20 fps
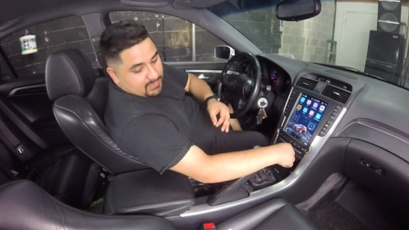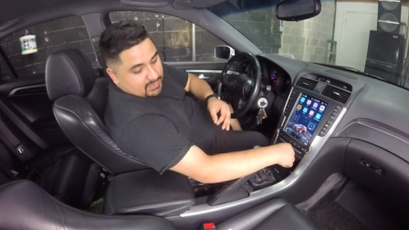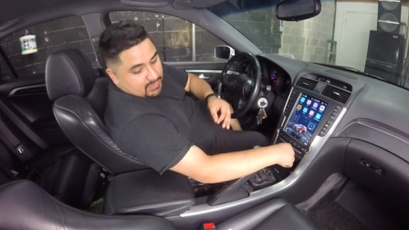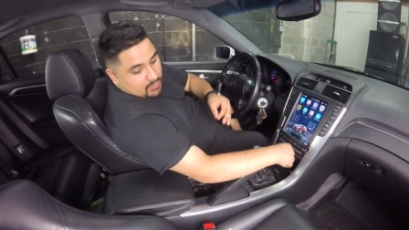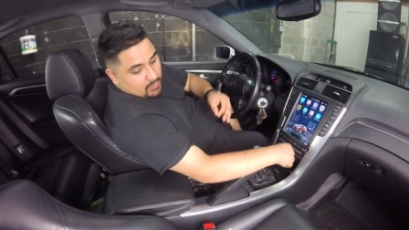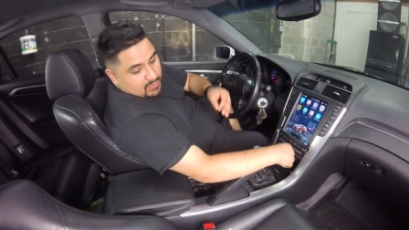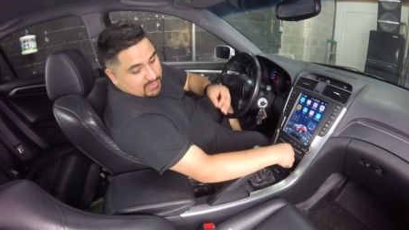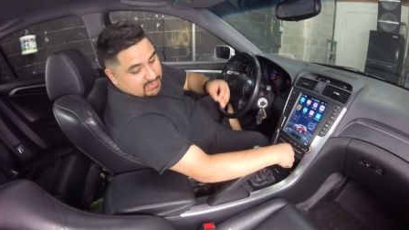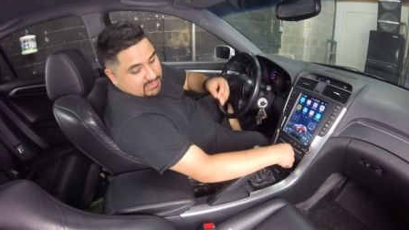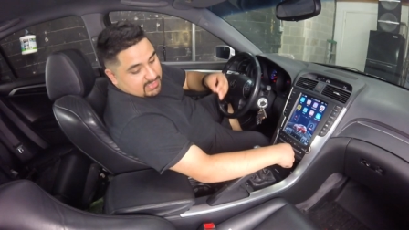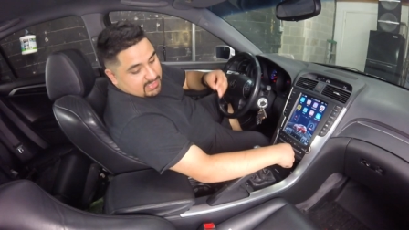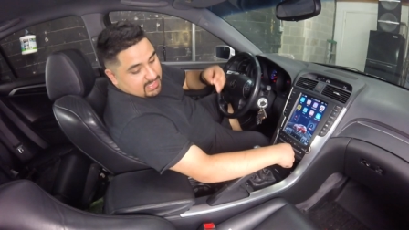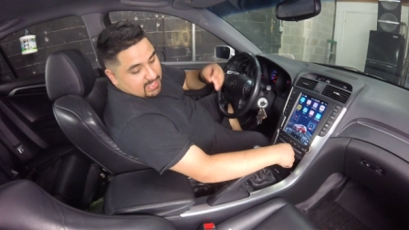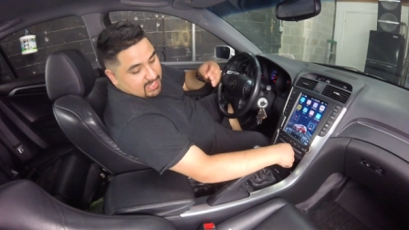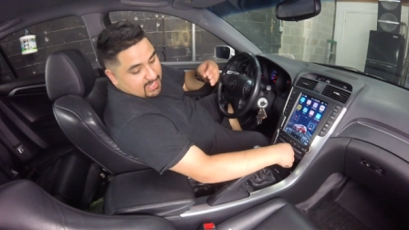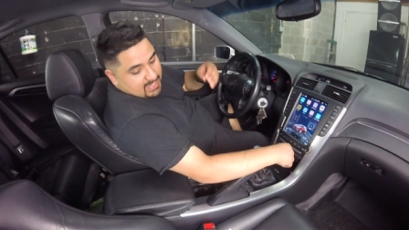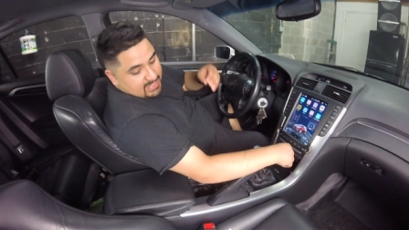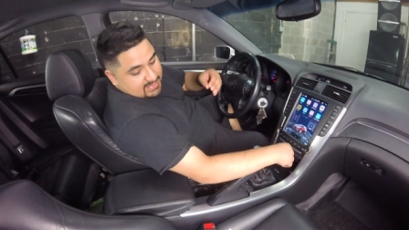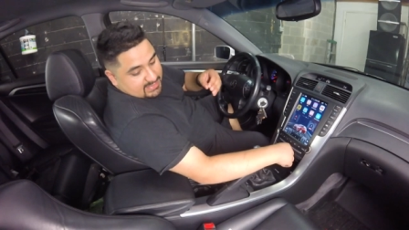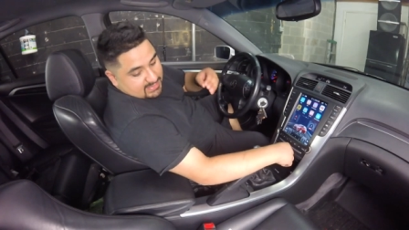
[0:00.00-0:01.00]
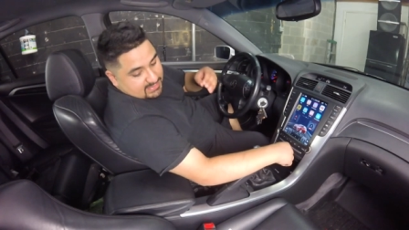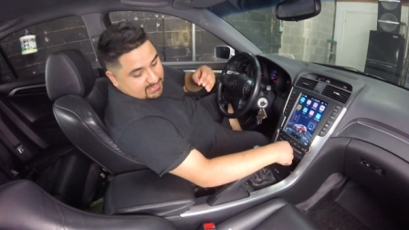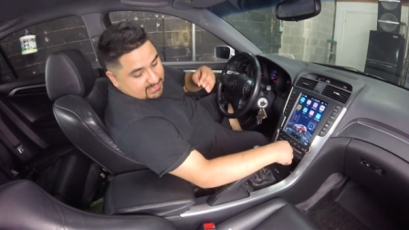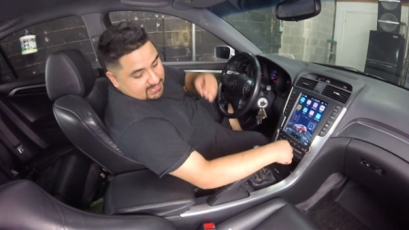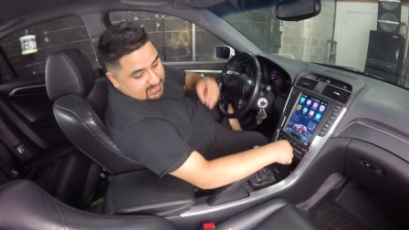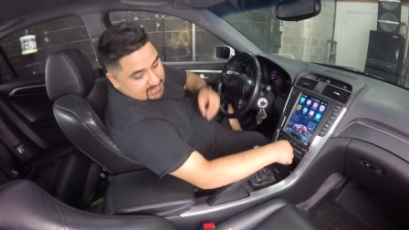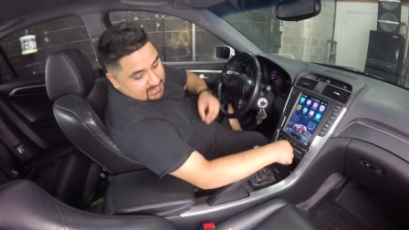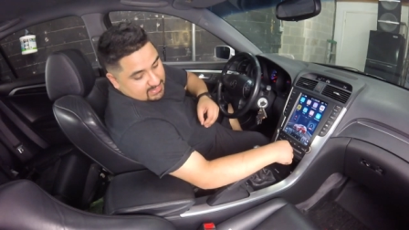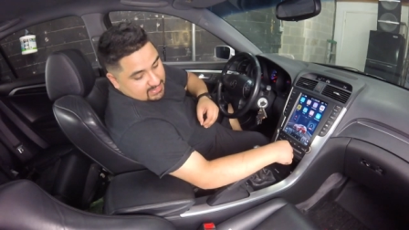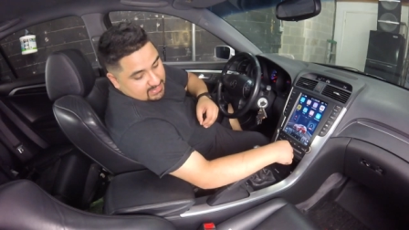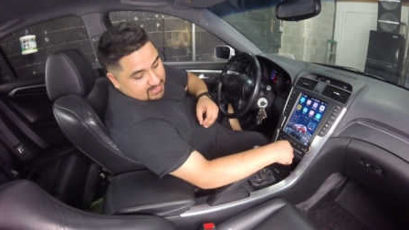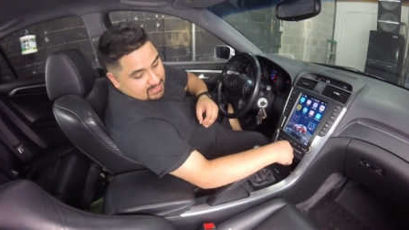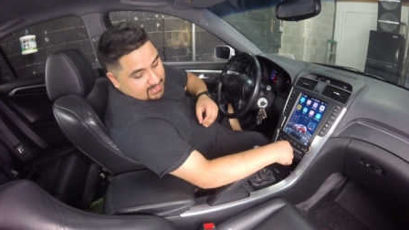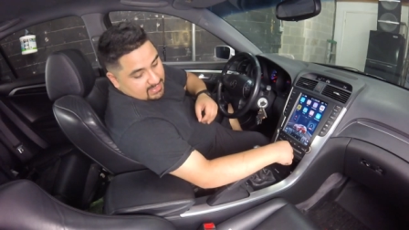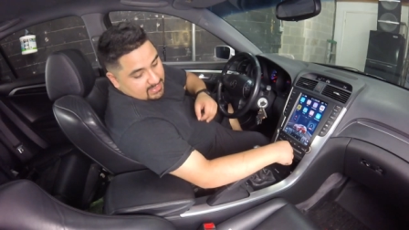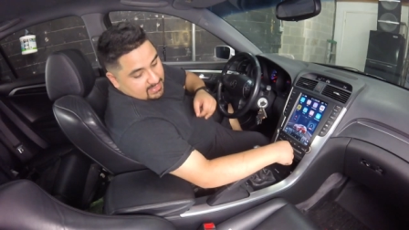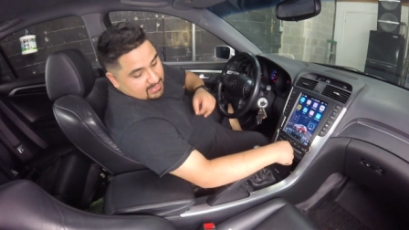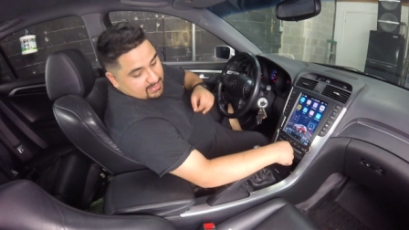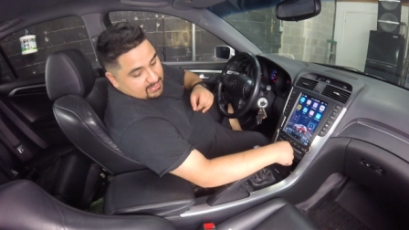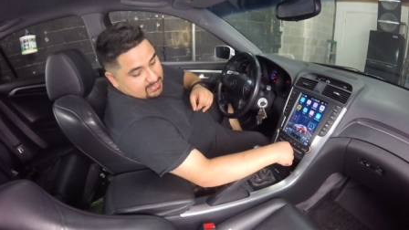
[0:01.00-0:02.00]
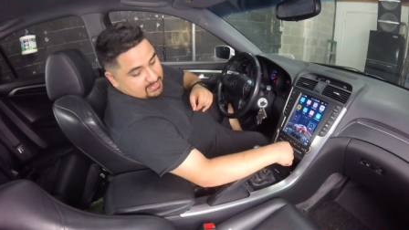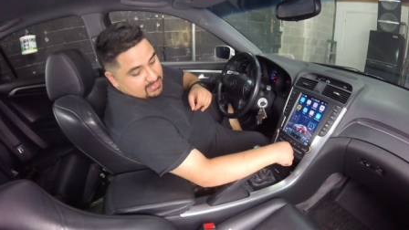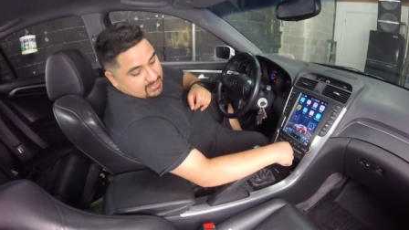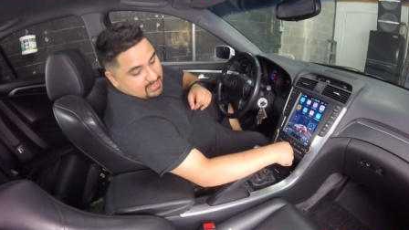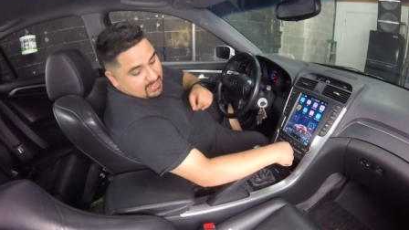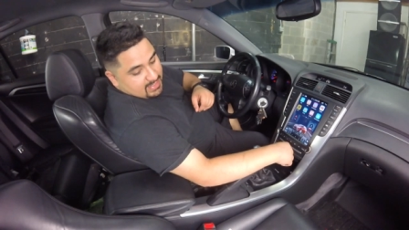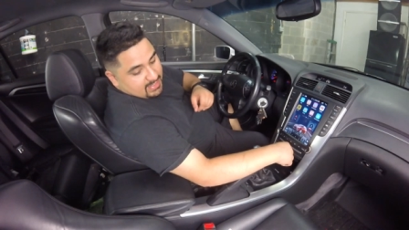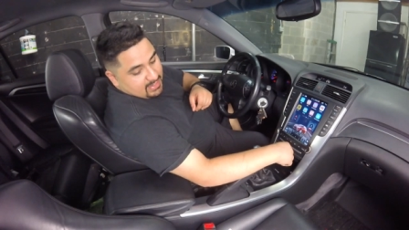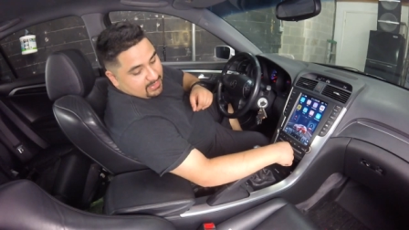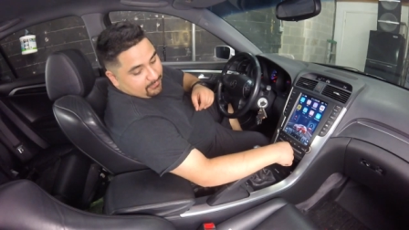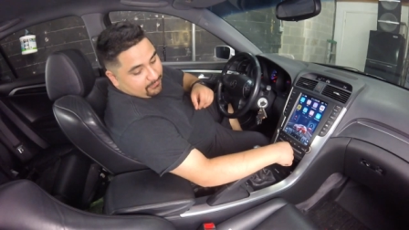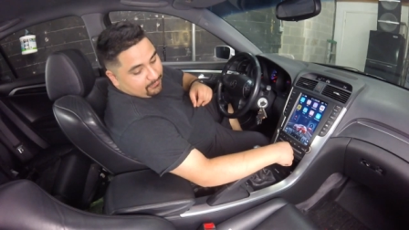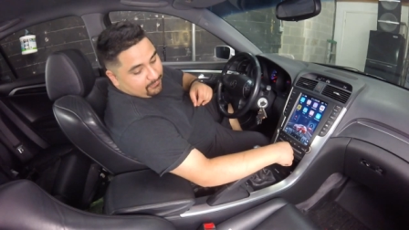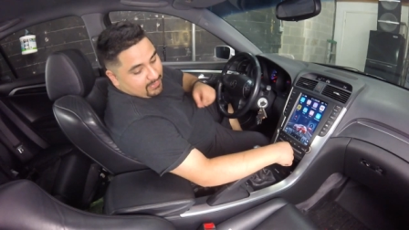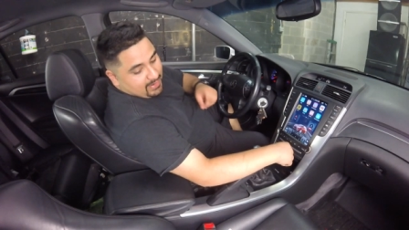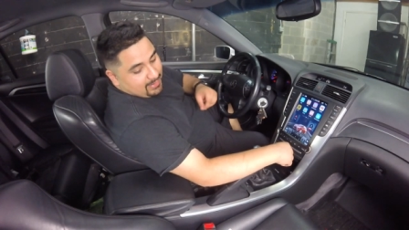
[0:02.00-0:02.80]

So it's an S C nine eight